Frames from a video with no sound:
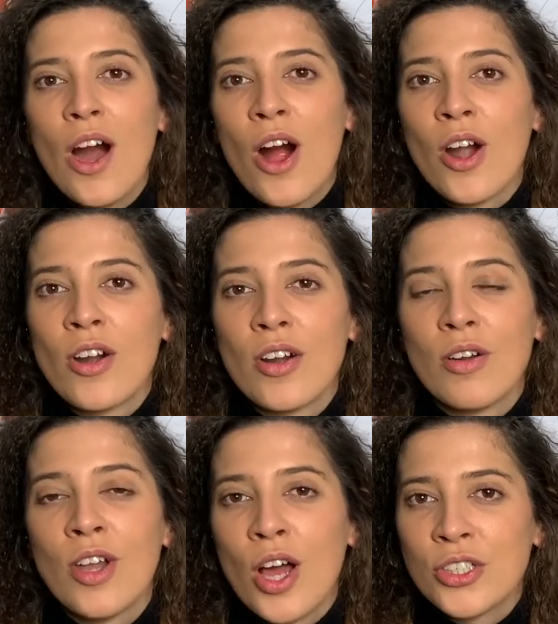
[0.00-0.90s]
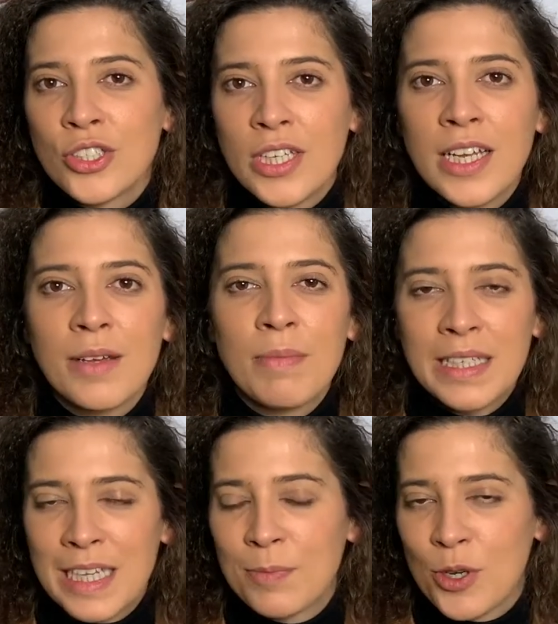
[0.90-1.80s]
are launching
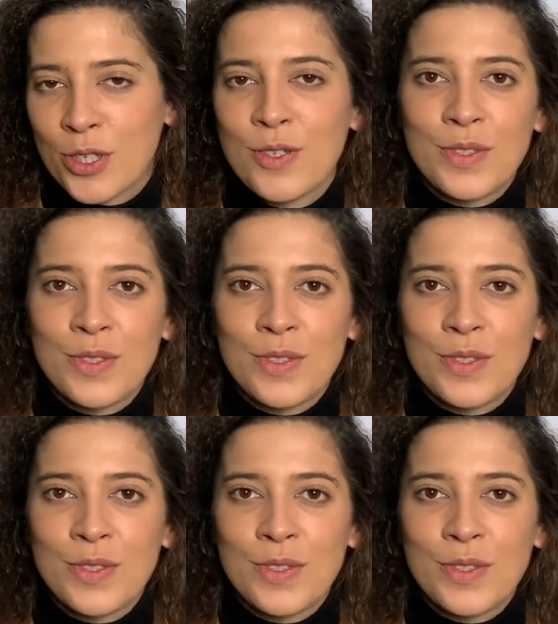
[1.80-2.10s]
Best Kept Secrets of